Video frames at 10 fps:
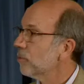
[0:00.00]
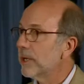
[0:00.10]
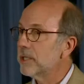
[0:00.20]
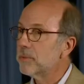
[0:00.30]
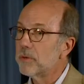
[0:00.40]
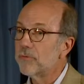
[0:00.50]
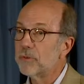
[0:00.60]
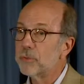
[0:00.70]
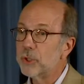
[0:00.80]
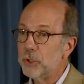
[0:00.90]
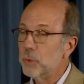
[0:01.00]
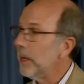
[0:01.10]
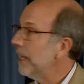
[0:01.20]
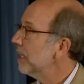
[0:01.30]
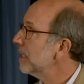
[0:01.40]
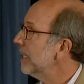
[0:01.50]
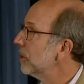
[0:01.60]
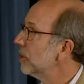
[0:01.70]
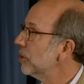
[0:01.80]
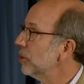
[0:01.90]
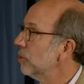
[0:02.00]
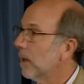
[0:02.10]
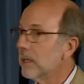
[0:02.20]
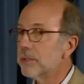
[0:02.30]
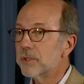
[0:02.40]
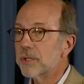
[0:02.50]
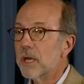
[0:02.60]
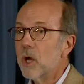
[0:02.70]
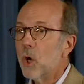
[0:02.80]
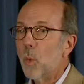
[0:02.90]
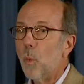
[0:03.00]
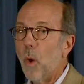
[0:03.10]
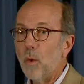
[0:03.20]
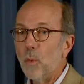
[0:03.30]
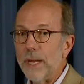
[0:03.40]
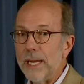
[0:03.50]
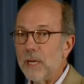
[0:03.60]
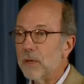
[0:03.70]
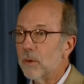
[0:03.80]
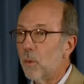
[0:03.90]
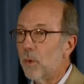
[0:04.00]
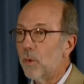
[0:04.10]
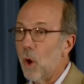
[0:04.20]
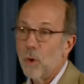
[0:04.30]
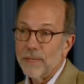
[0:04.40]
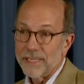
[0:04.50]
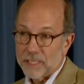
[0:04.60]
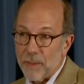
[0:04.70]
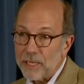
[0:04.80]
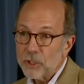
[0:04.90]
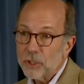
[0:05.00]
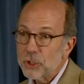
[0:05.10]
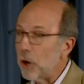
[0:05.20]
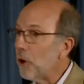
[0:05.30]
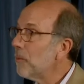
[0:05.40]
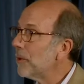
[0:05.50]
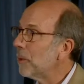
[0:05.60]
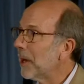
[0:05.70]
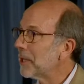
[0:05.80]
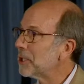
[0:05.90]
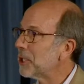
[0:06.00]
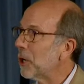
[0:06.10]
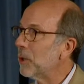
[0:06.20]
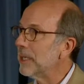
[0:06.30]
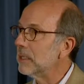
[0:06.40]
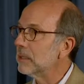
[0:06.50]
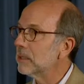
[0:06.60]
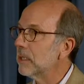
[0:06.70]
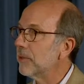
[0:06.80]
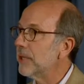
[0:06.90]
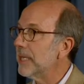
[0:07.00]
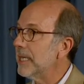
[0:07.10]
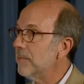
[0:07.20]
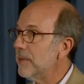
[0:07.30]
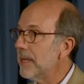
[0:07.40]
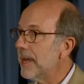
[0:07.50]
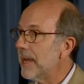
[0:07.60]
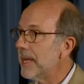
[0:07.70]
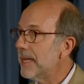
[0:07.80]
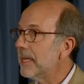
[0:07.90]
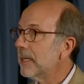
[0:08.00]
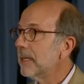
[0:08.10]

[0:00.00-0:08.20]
regimen from 2 weeks into 2 months. What we expect to show, but want to show, is that the EBA